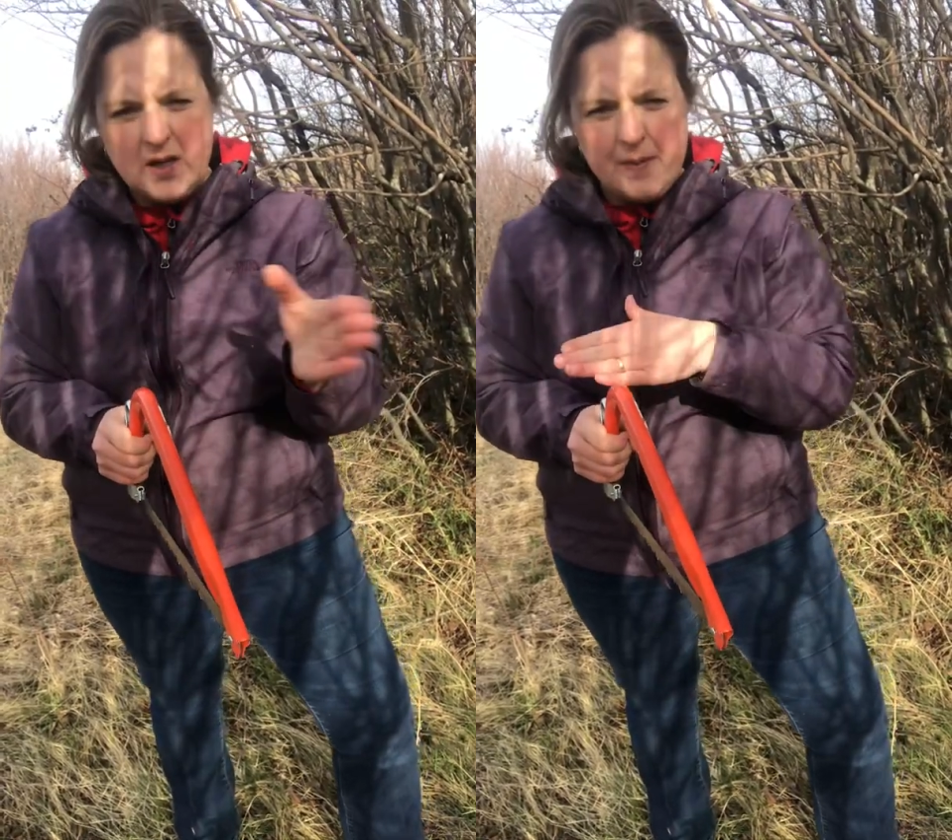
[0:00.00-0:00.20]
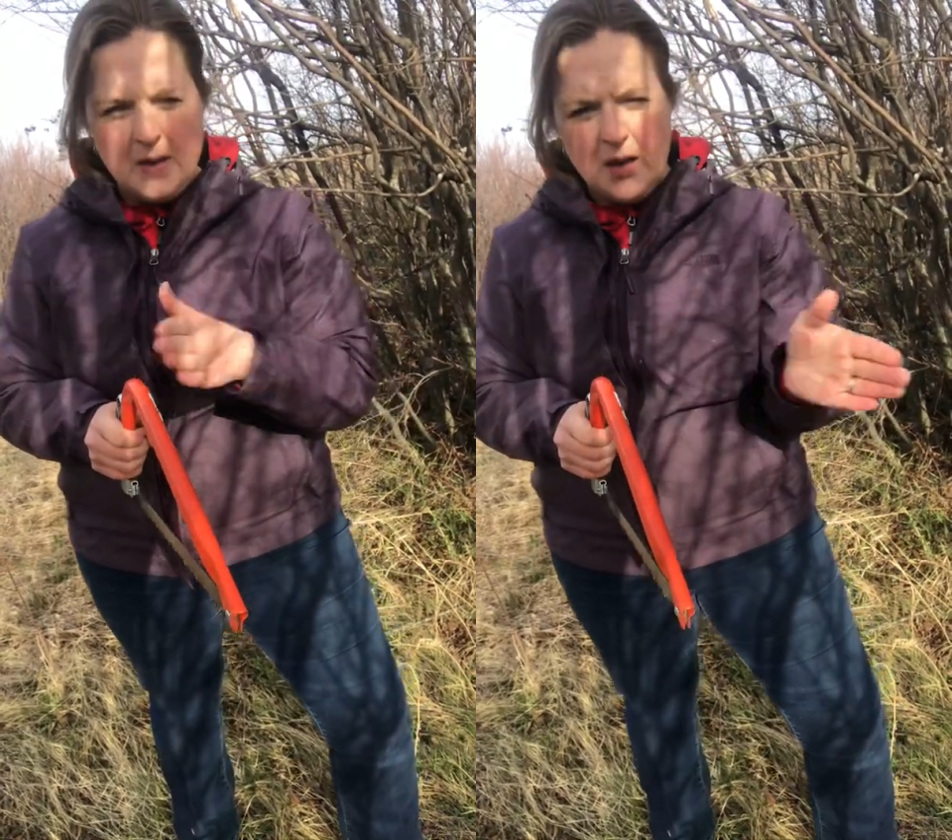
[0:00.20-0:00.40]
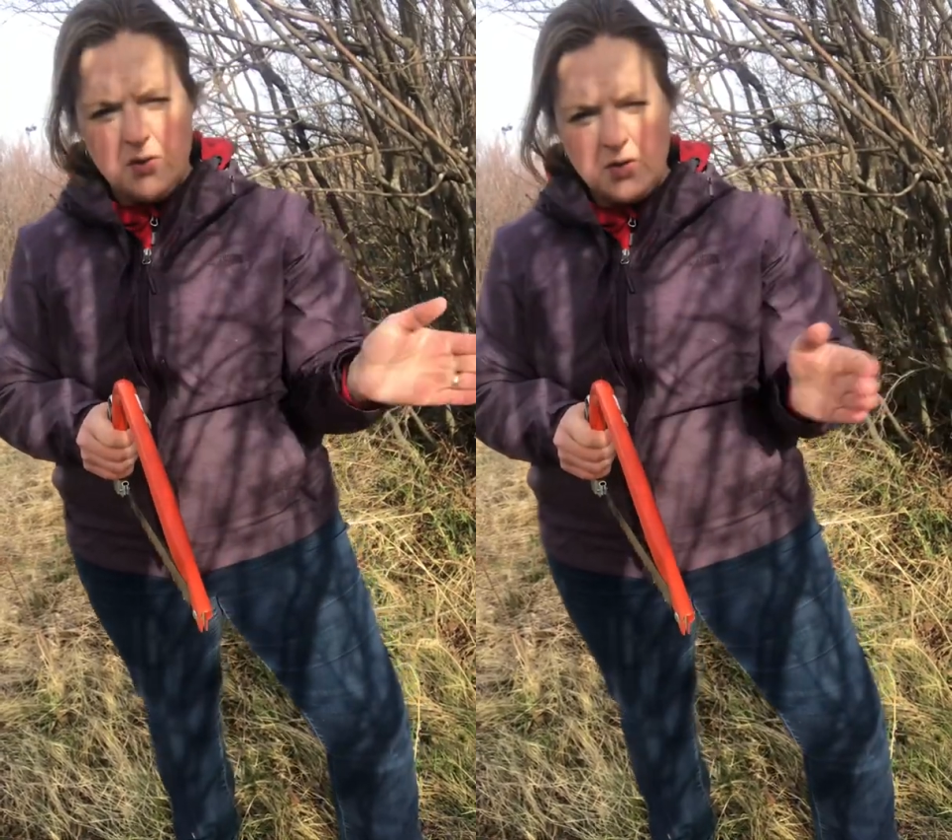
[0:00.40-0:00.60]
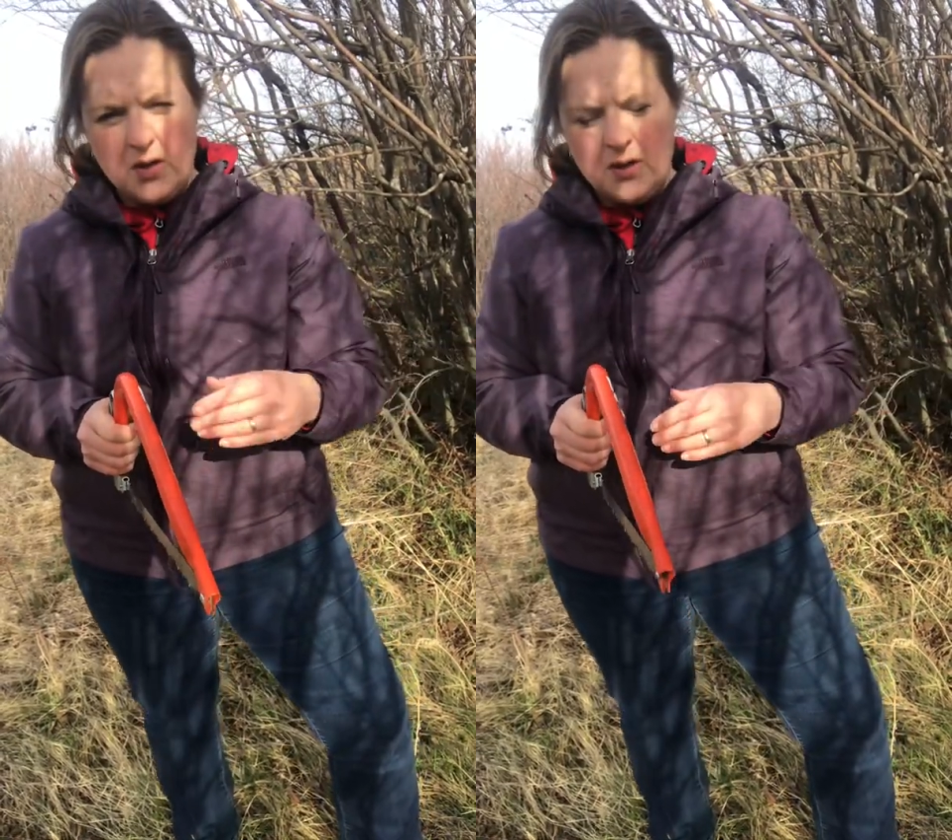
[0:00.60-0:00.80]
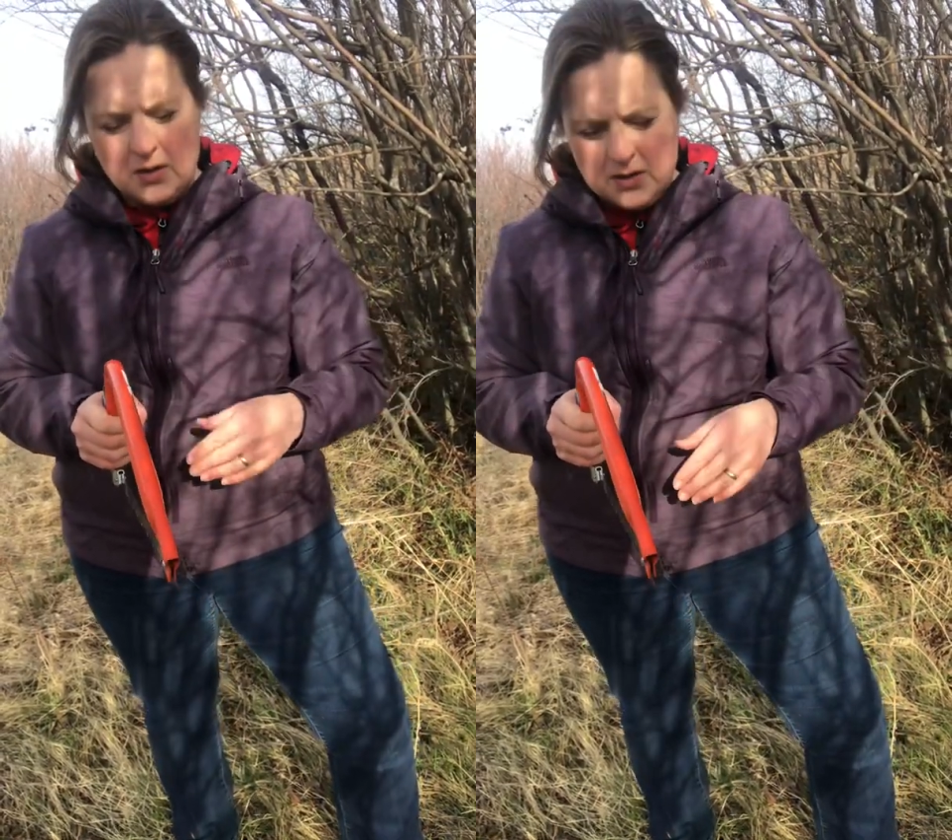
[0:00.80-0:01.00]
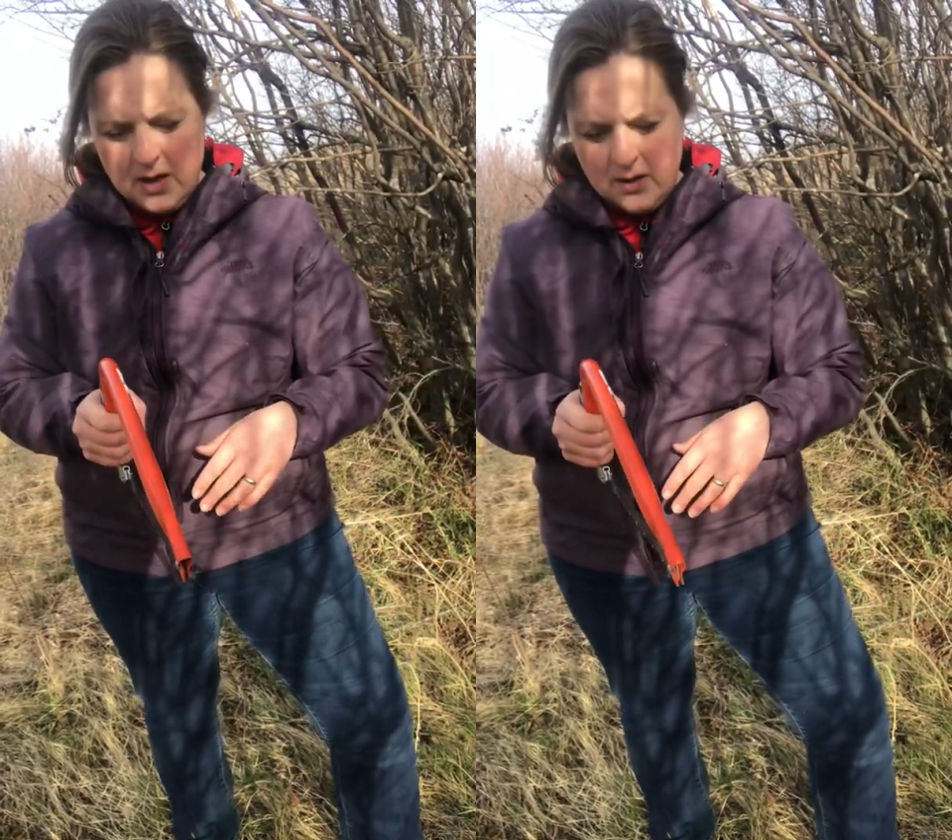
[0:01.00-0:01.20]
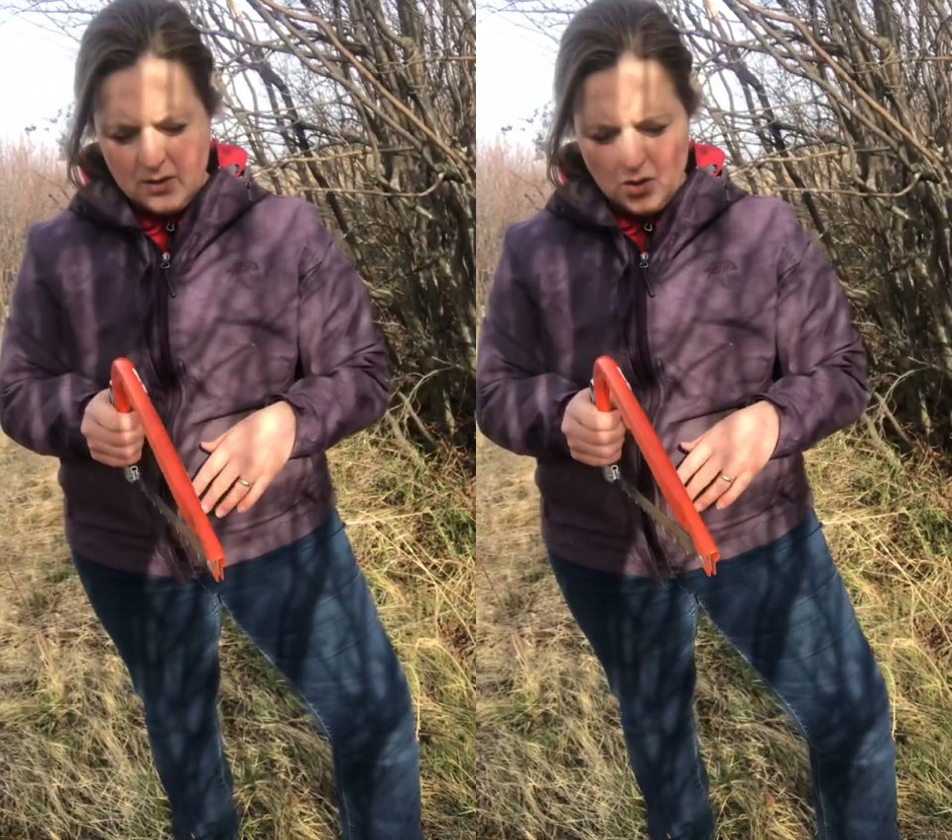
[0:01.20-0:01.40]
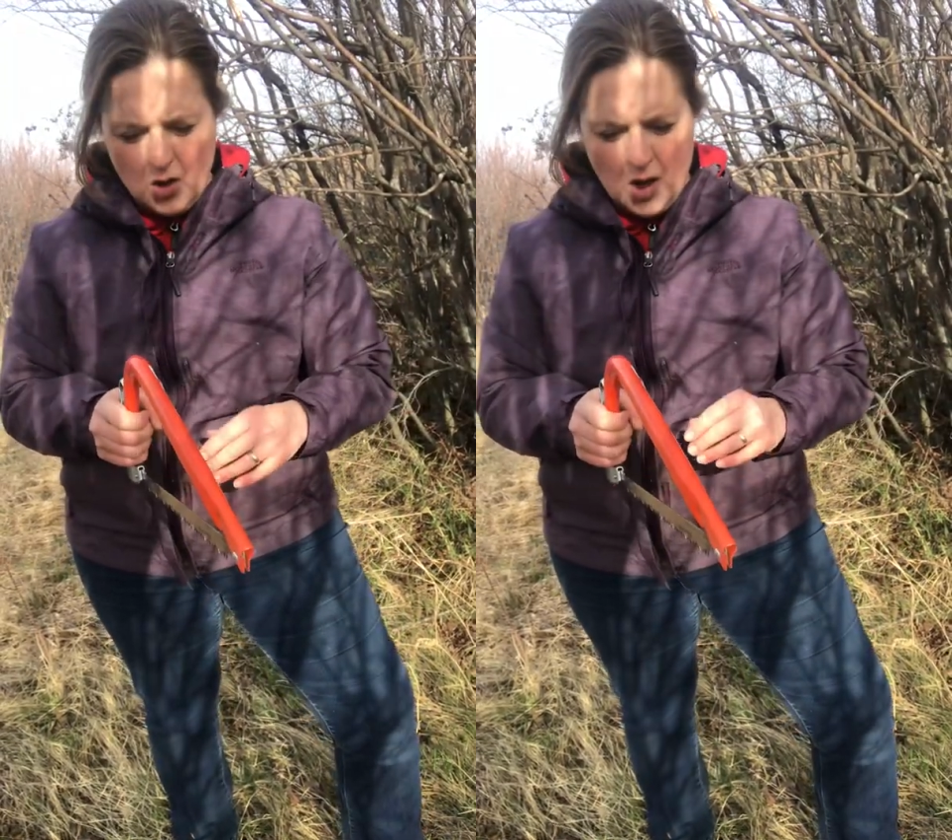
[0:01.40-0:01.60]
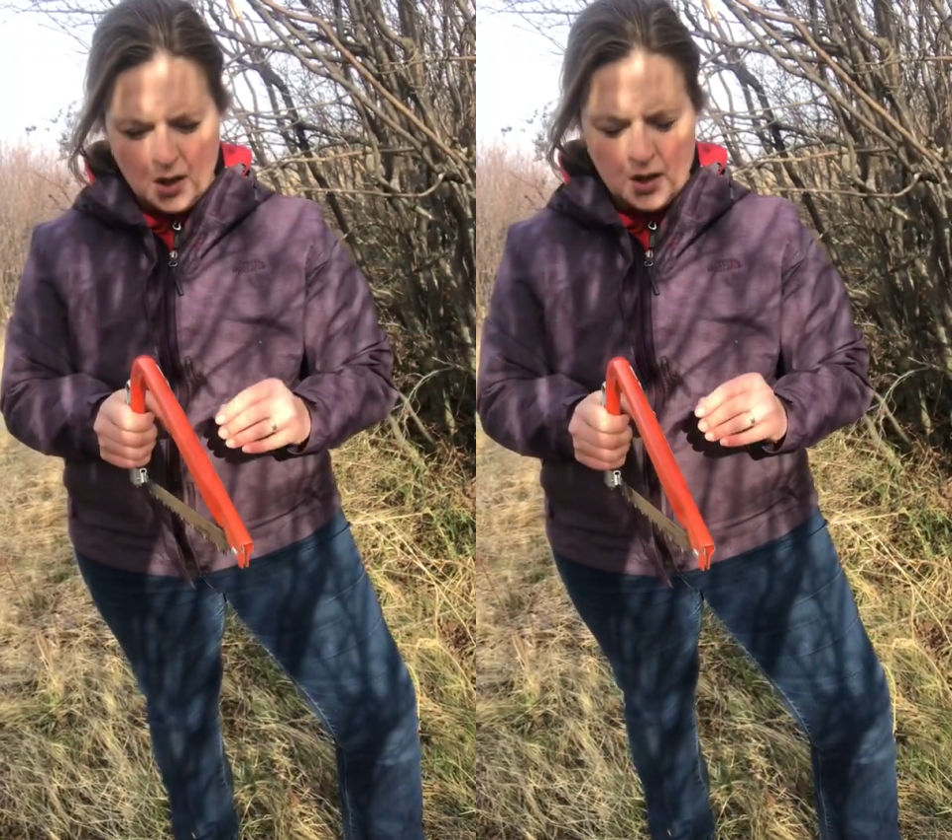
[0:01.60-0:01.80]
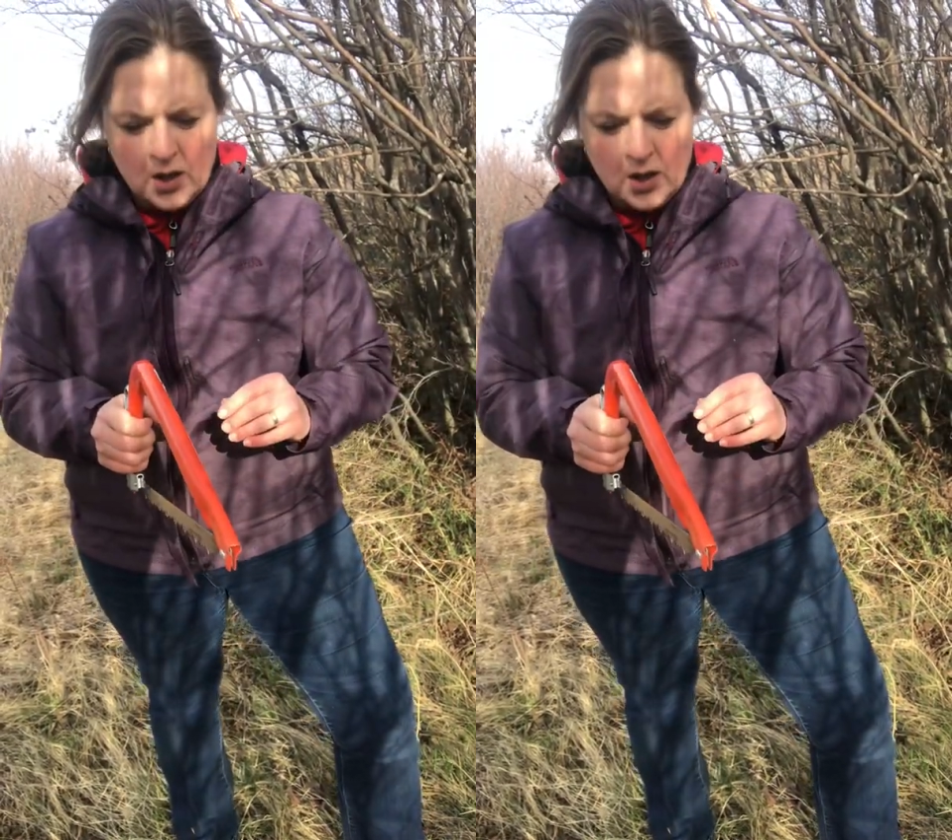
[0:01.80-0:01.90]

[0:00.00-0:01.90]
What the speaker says: skipping out on either side of the log.